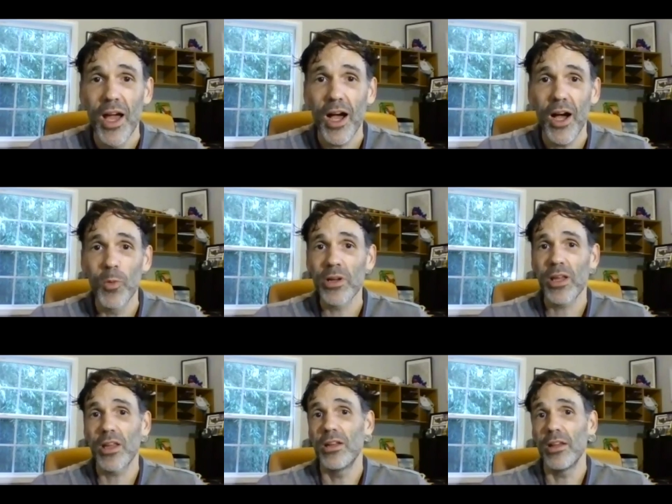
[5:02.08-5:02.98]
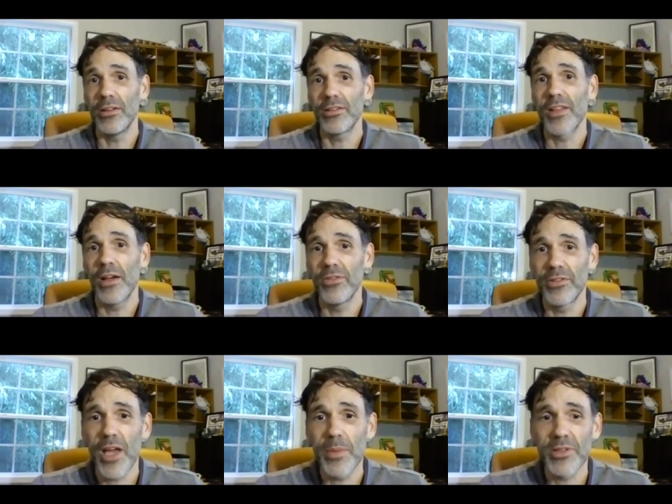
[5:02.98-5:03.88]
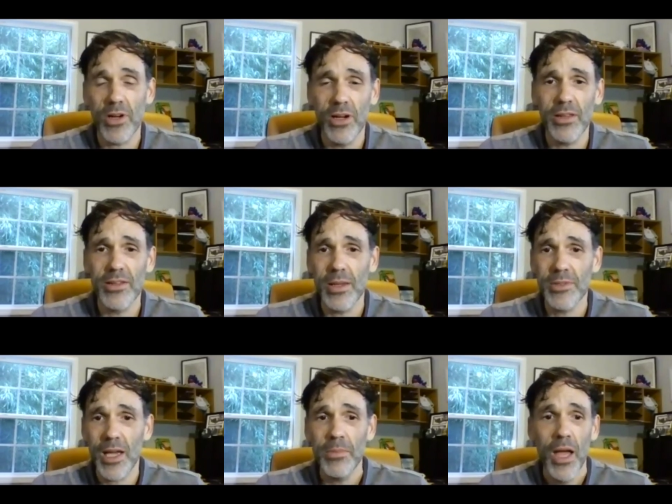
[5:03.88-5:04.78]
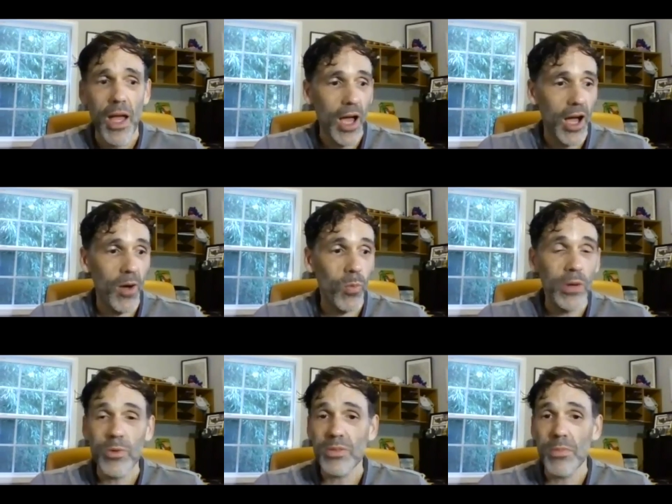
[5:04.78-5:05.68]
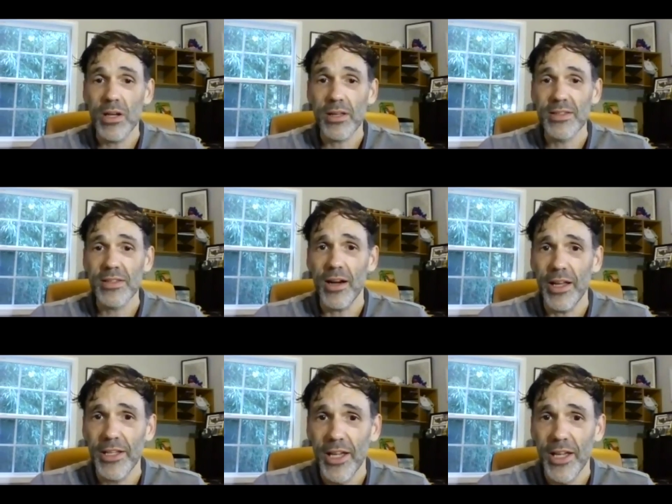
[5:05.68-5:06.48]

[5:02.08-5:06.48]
working in other of the types of art at the same time. One was Mary Cassatt.